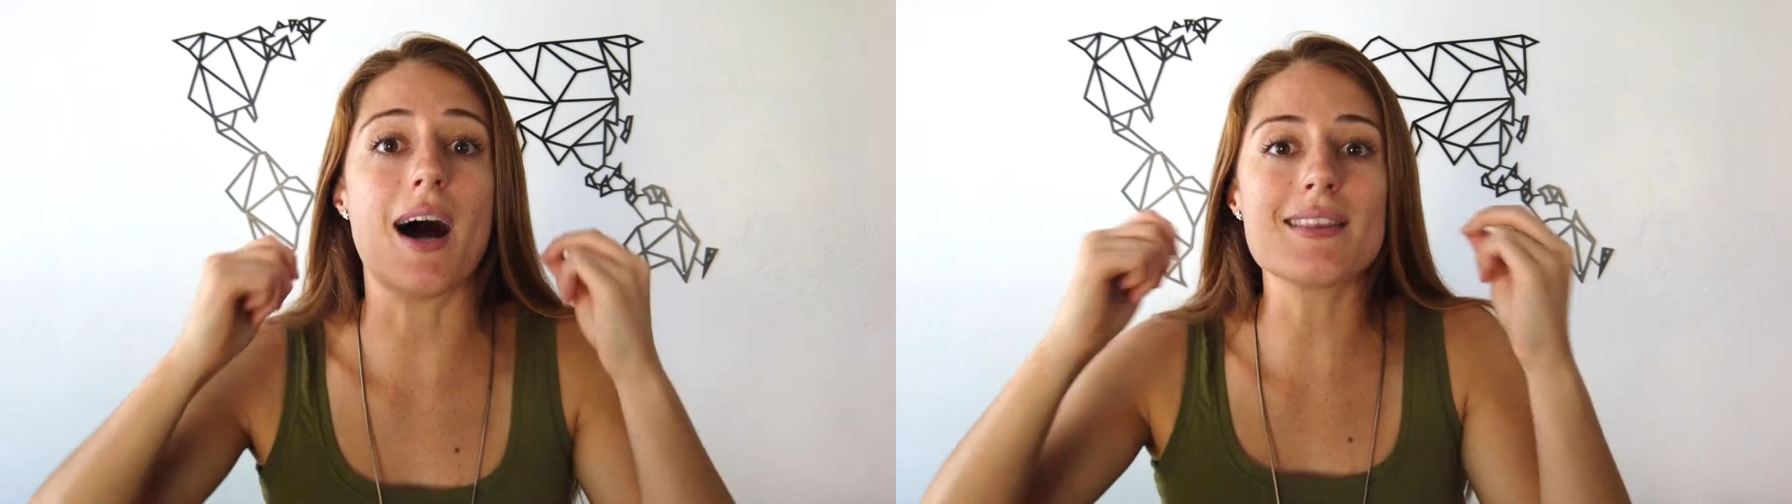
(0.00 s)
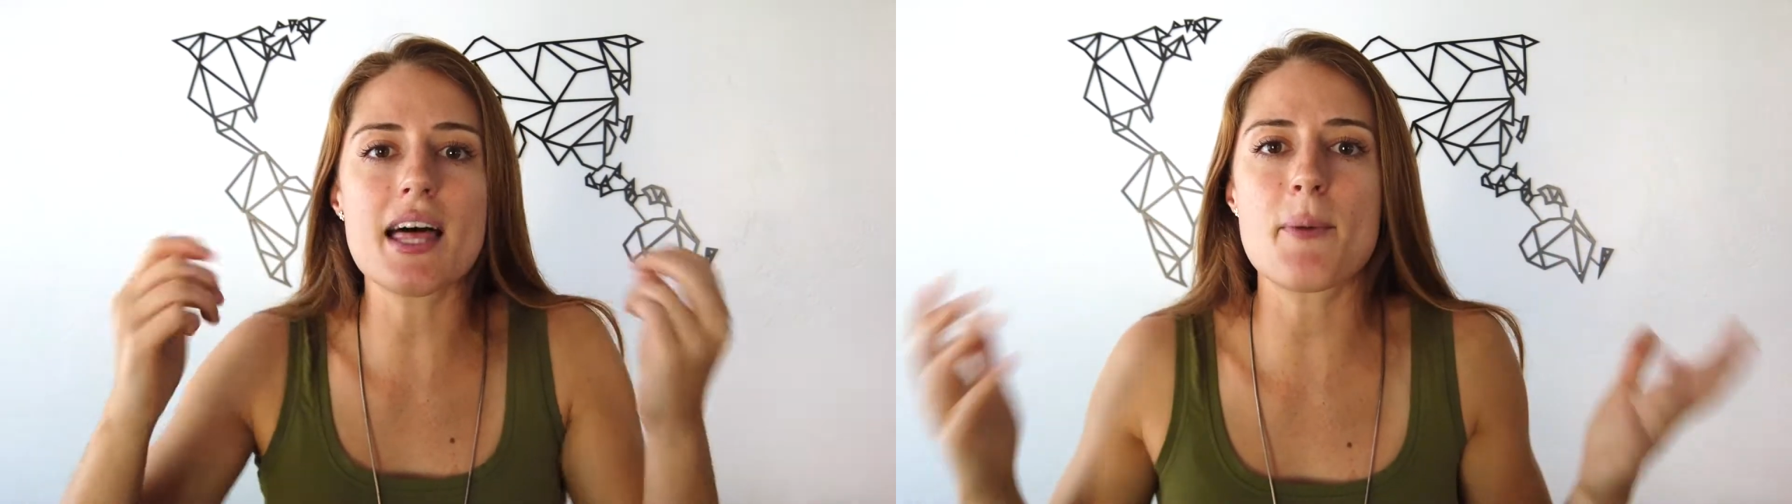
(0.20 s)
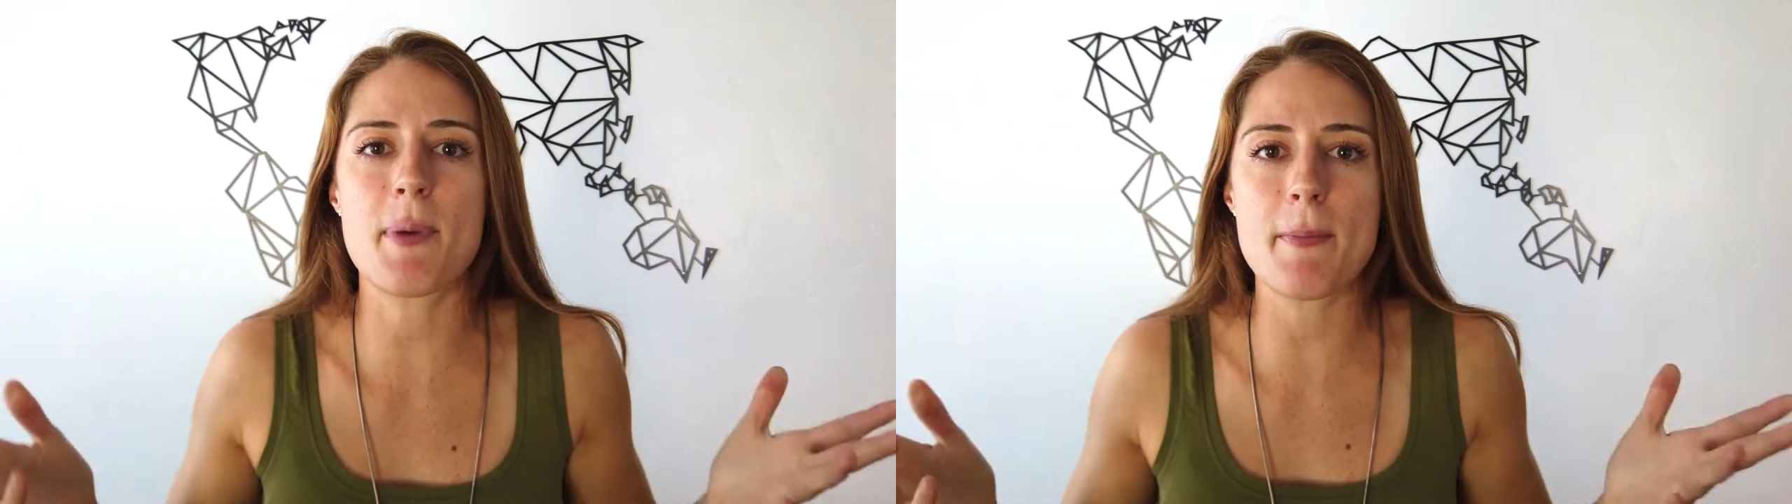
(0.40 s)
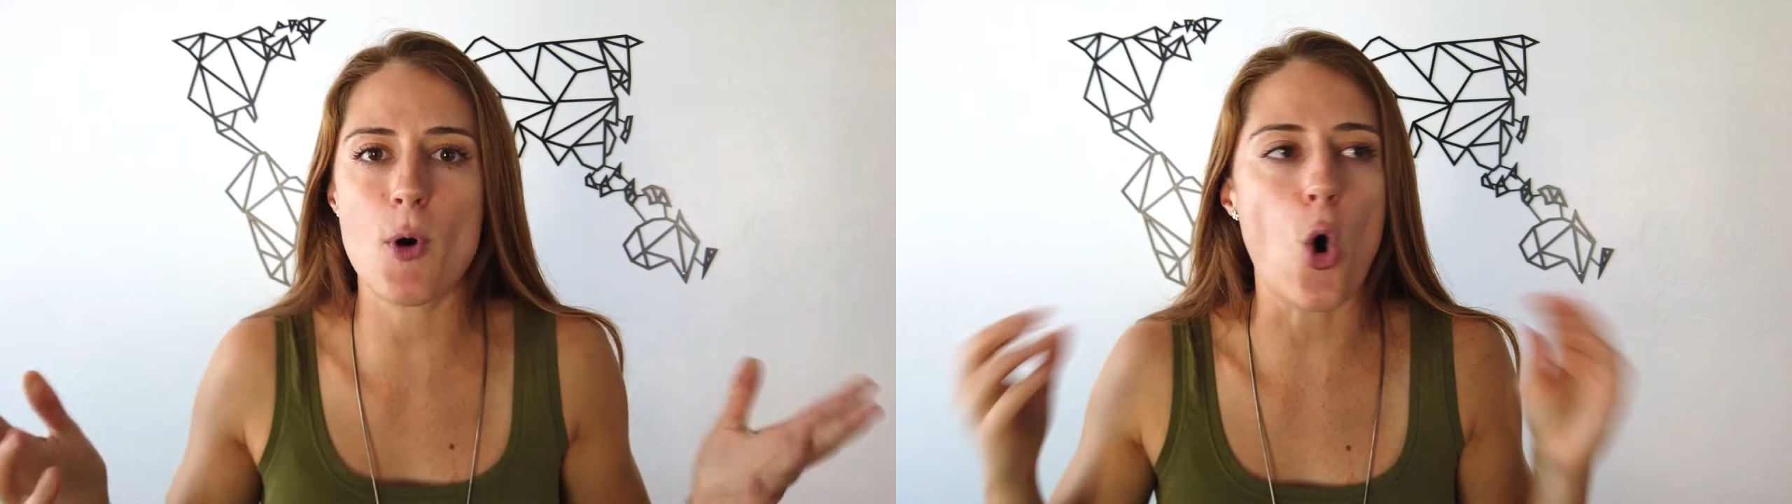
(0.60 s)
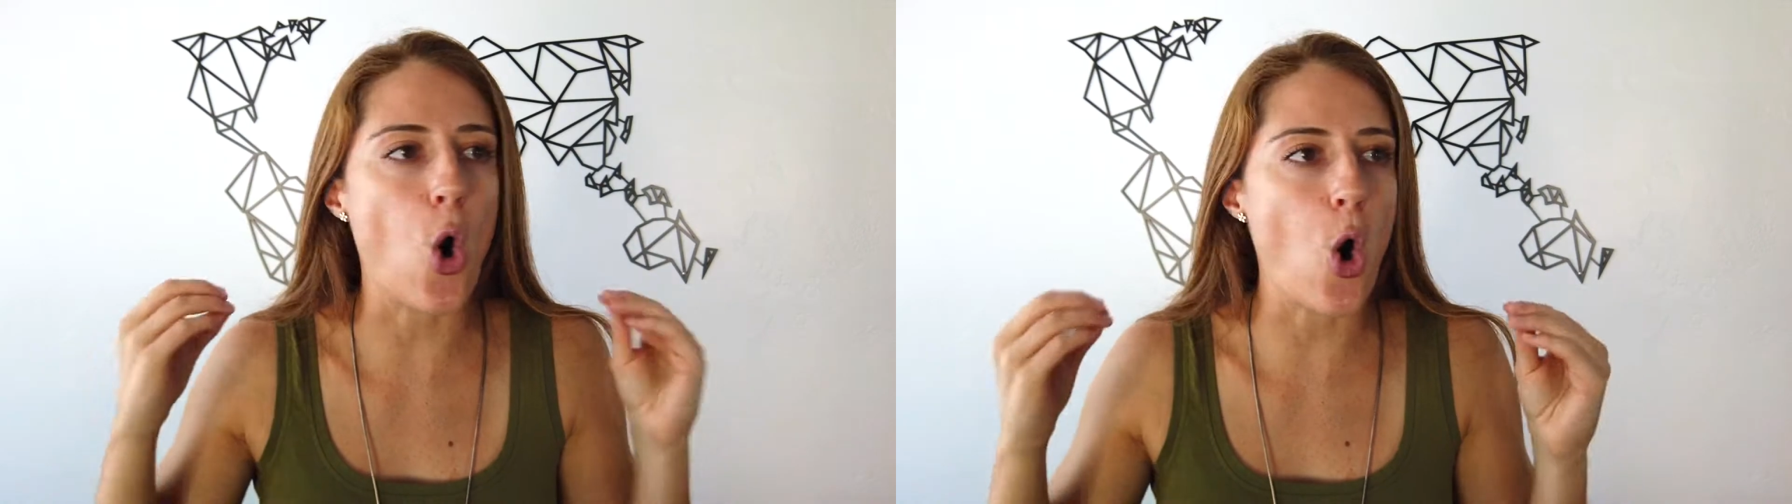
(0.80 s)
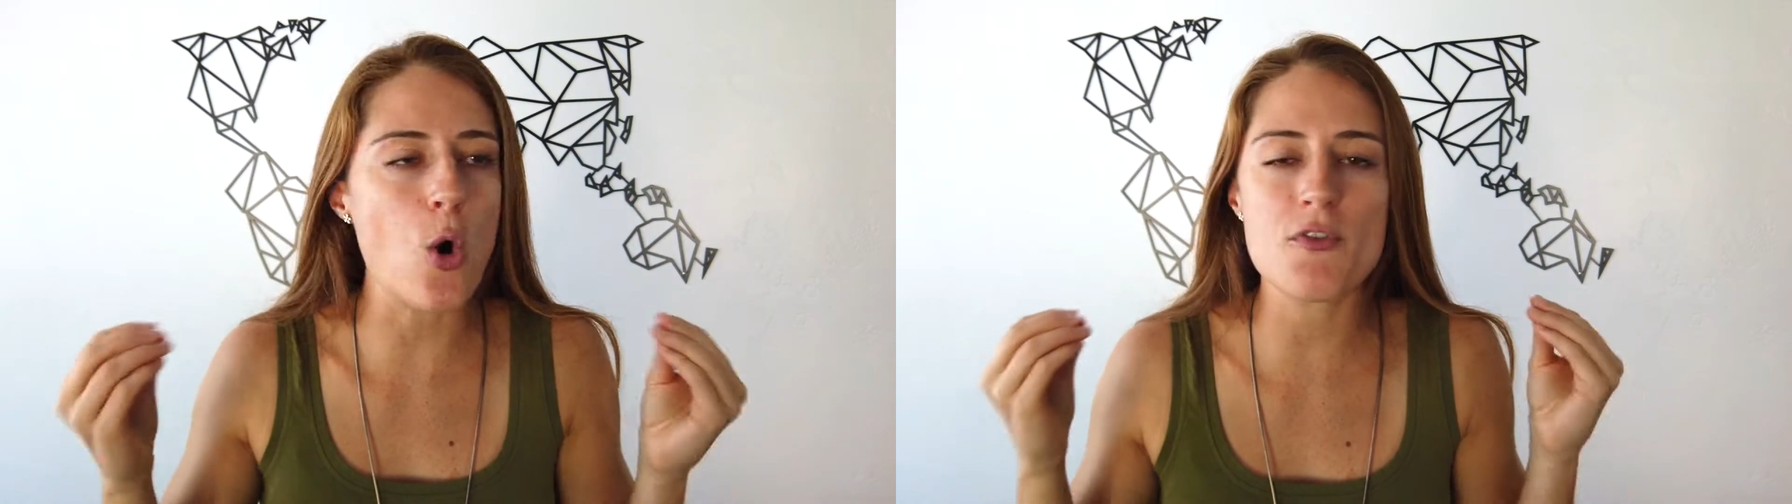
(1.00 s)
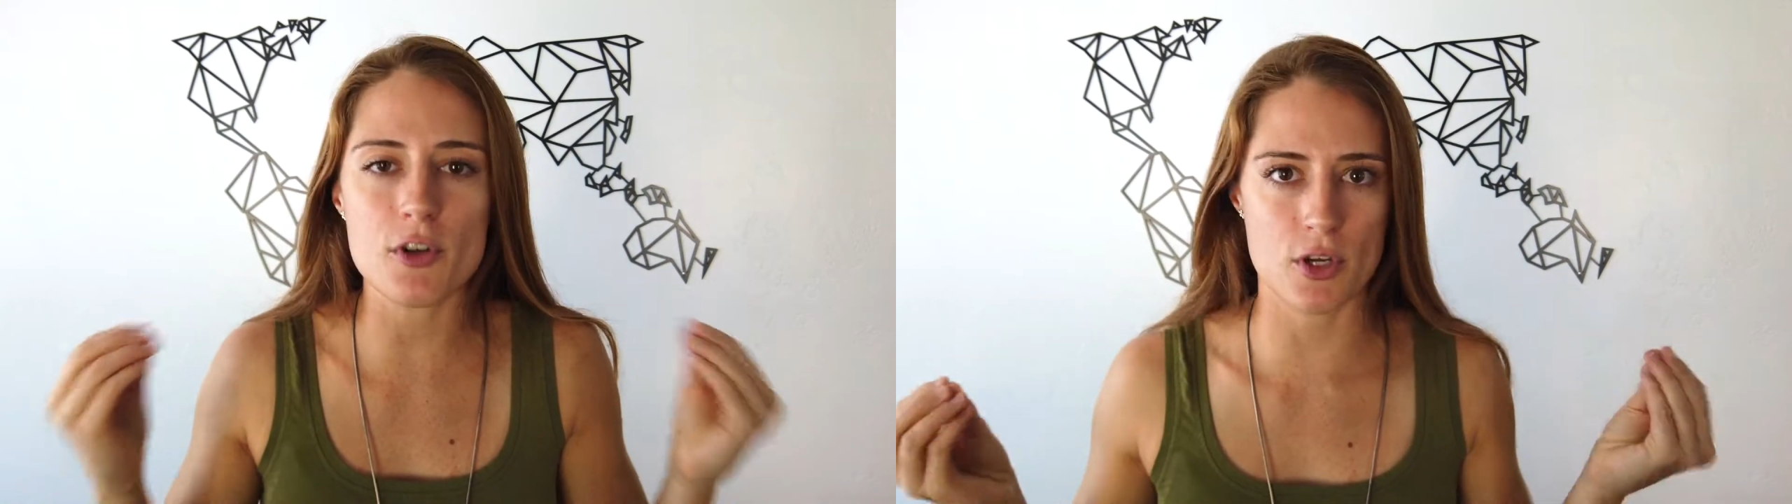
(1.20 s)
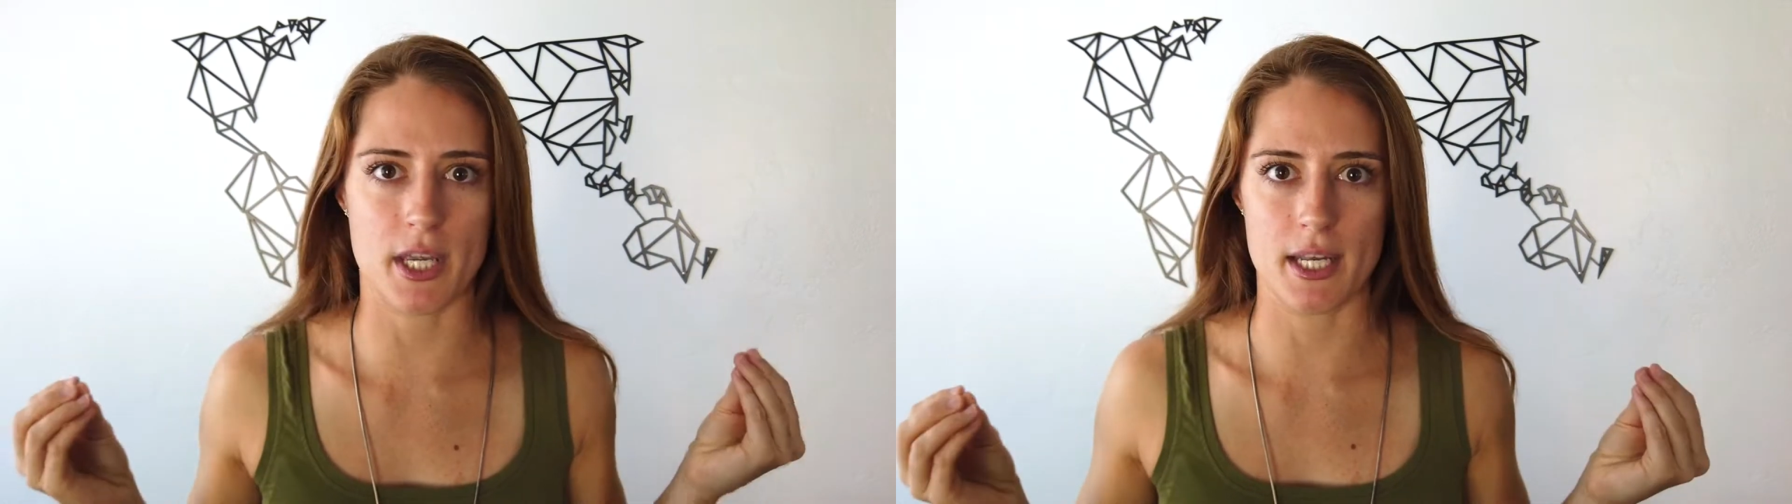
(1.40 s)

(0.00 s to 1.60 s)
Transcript: A lot of people overlook